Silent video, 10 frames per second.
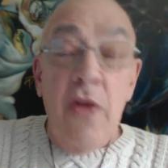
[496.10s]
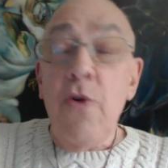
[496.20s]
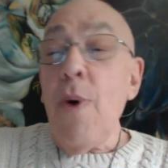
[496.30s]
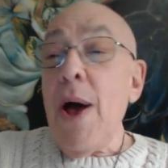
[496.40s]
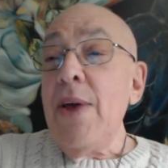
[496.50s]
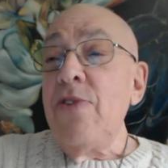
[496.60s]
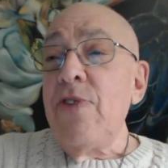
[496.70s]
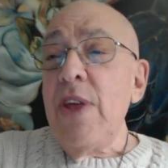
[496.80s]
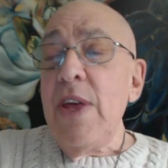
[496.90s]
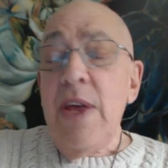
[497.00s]

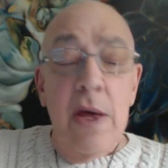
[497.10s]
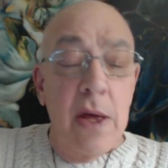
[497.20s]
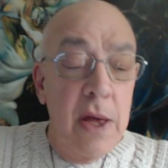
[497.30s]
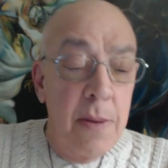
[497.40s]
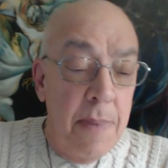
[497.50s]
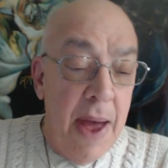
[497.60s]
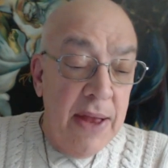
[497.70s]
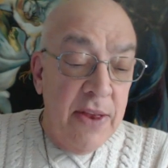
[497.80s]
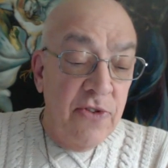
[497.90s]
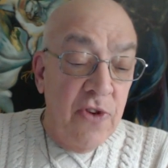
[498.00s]
otherwise, the
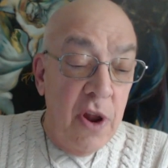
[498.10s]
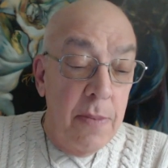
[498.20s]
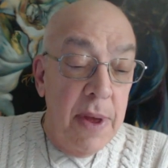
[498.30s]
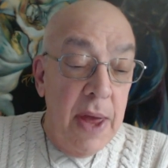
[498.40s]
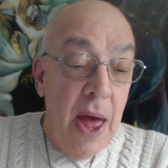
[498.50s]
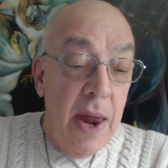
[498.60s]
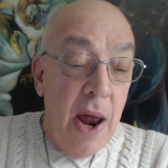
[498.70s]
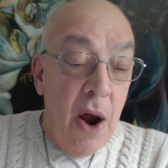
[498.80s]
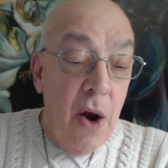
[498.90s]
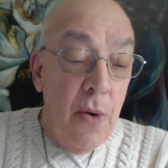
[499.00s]
impact is going to be
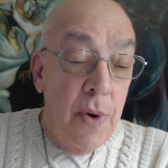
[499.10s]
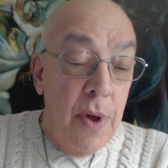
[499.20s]
on